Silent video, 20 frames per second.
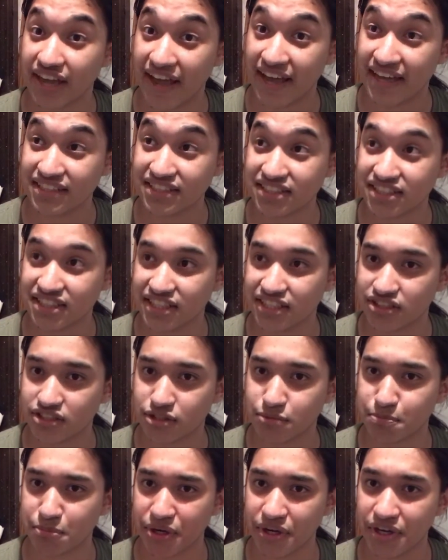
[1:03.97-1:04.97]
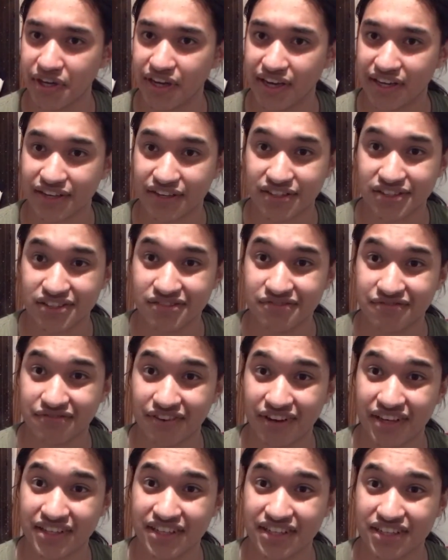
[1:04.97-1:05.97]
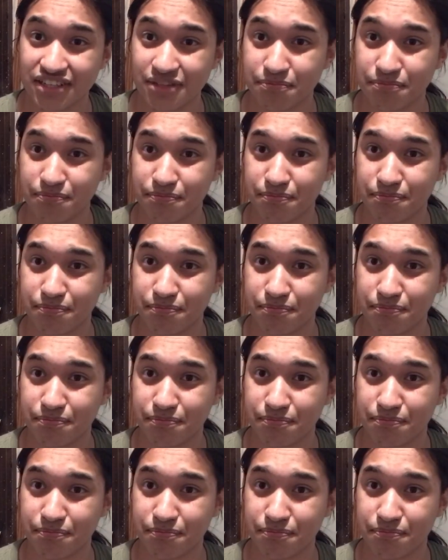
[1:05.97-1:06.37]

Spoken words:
Aztecs, but I couldn't find any.